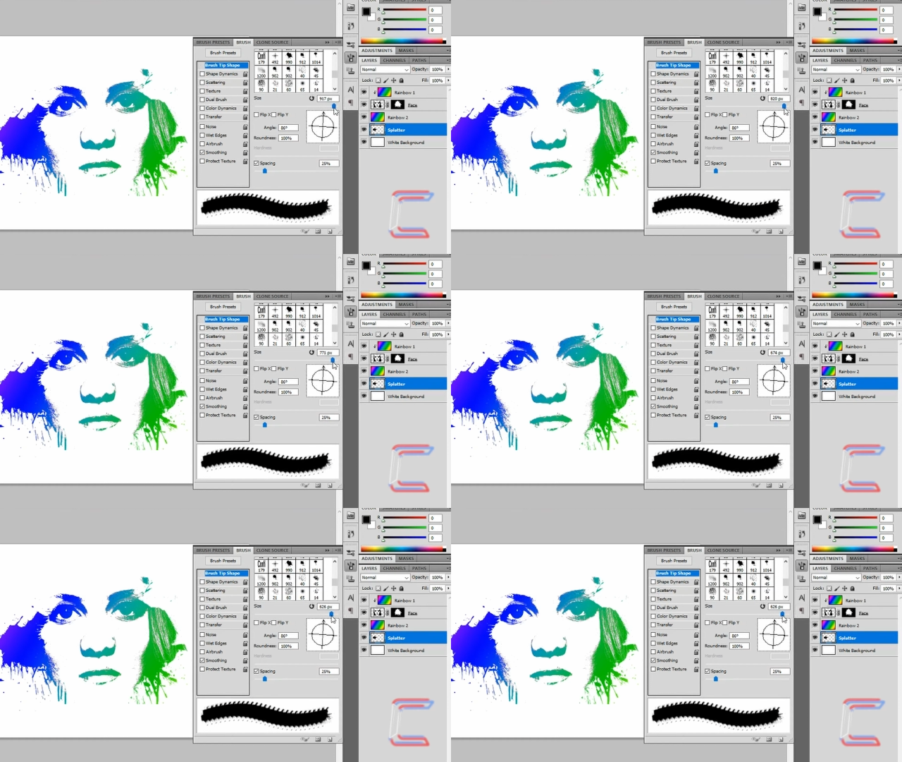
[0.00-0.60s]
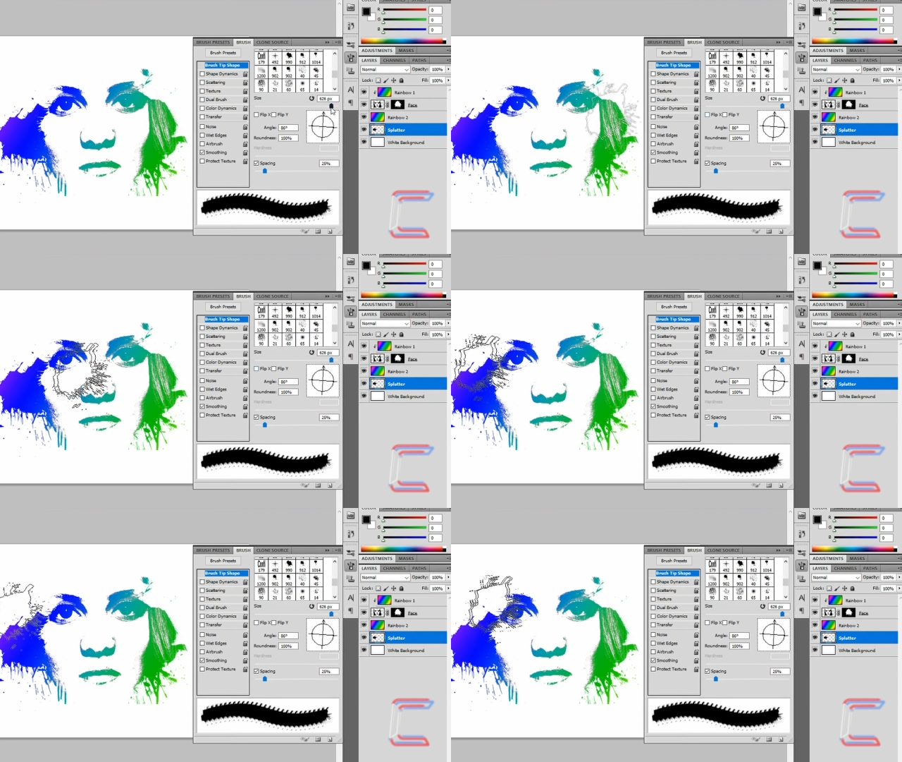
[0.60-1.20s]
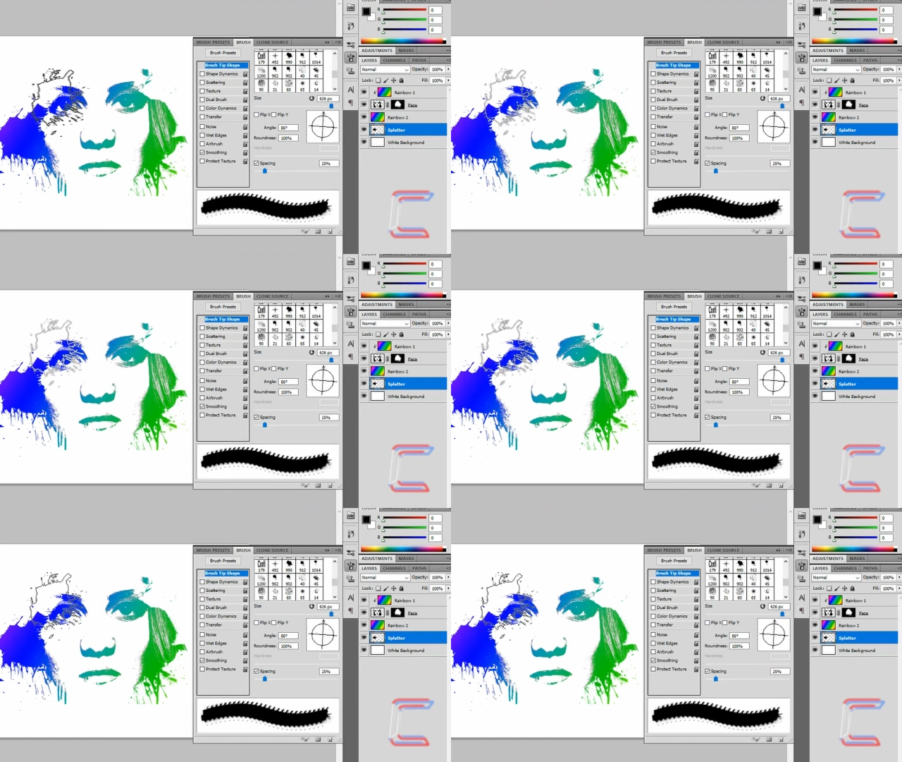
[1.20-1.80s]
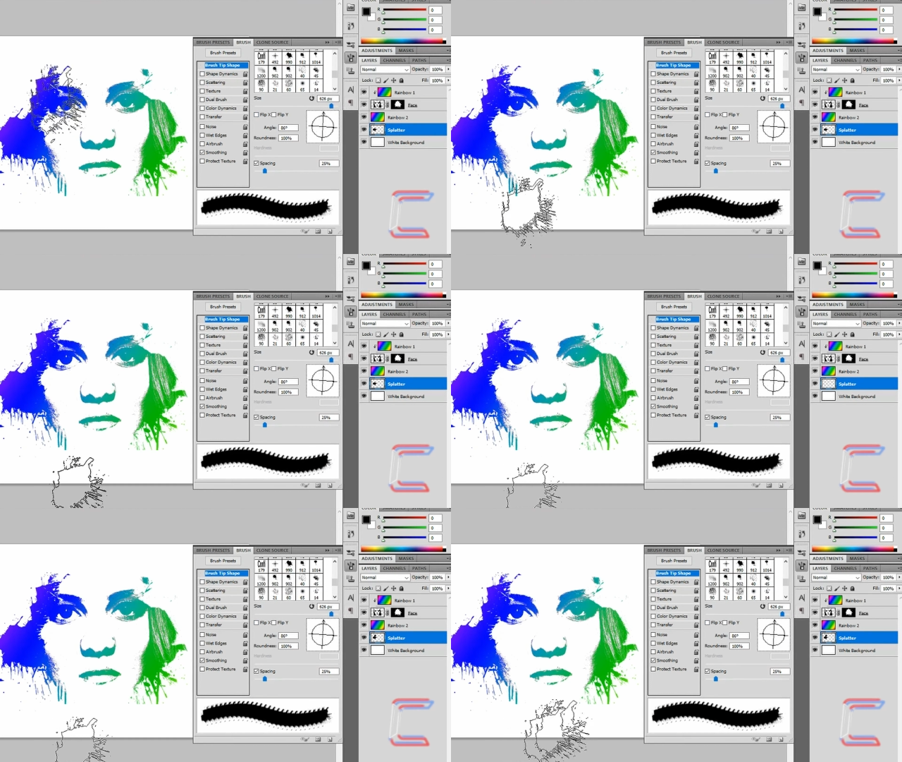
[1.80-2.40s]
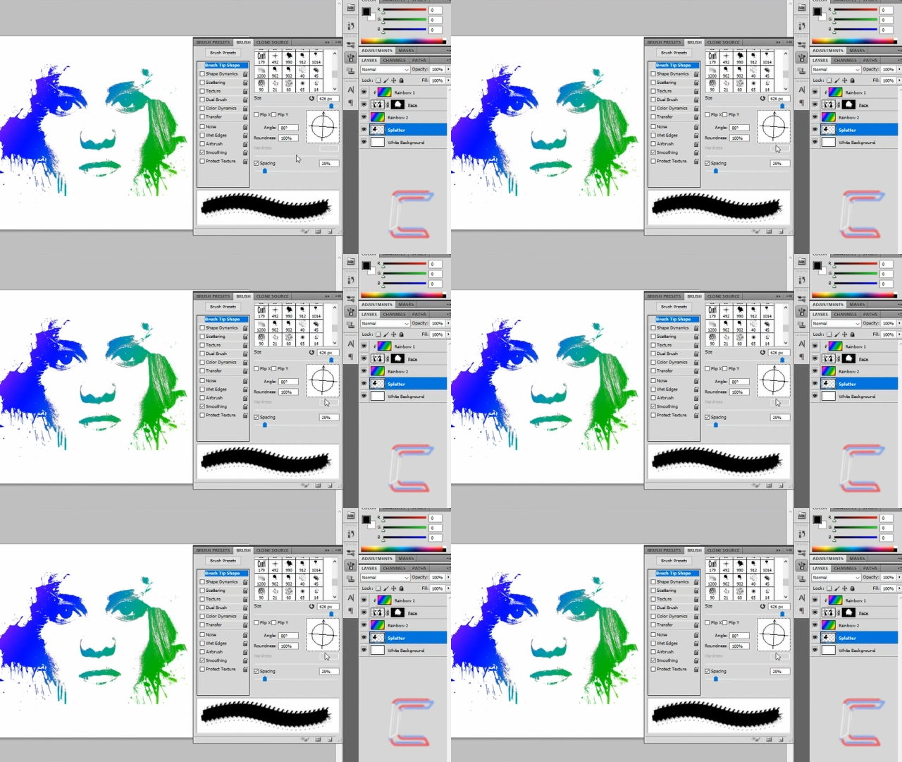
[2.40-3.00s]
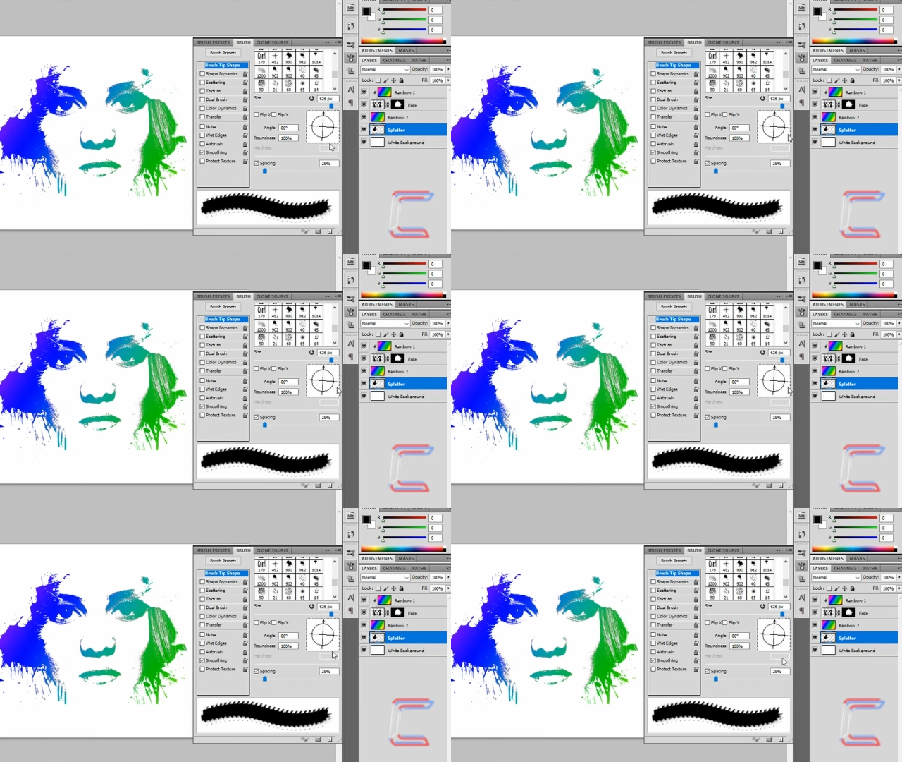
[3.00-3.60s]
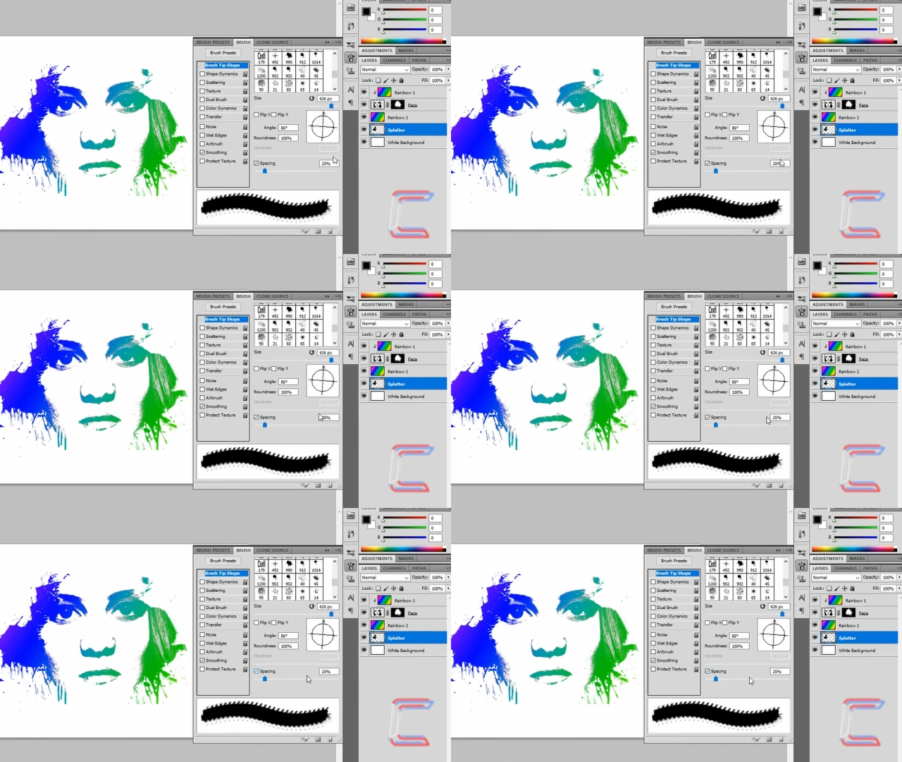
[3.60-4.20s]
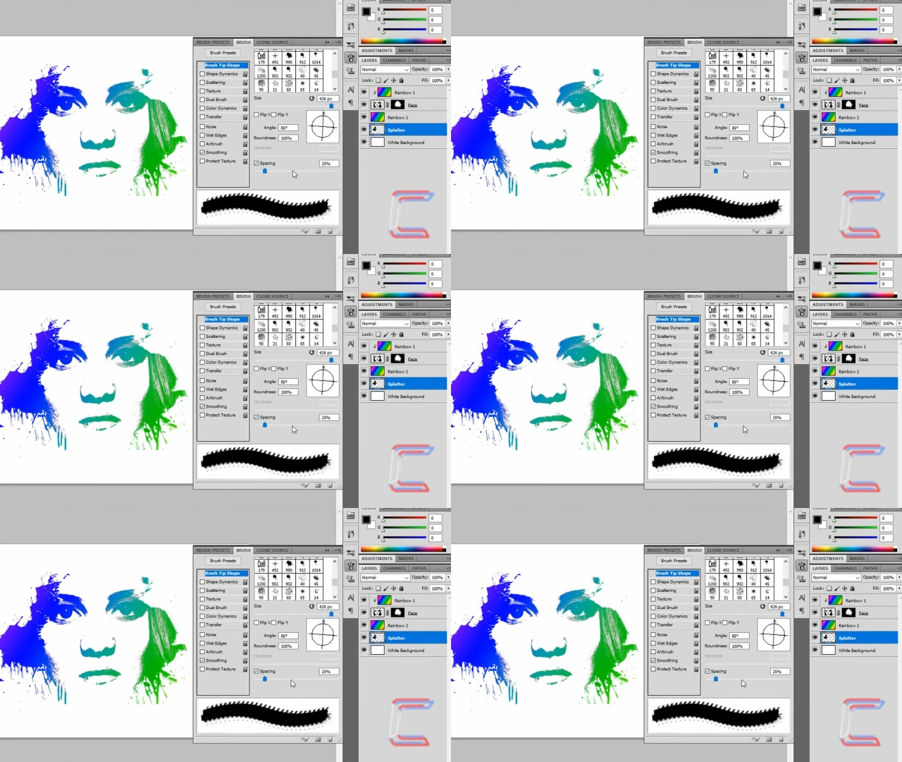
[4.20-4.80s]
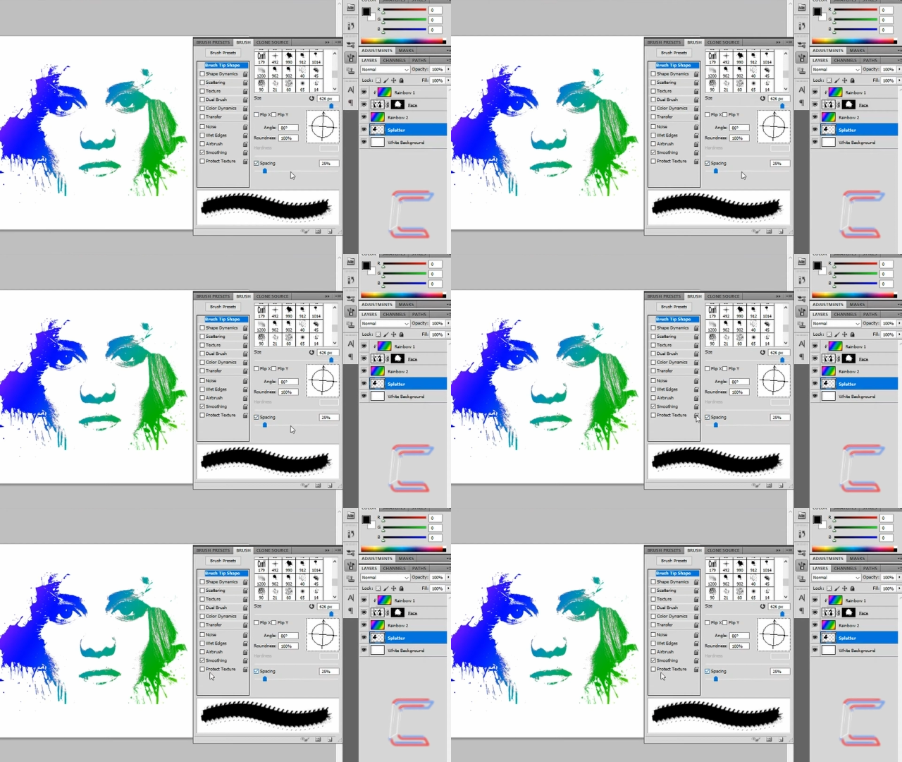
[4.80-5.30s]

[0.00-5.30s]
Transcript: [unreadable: no face in view]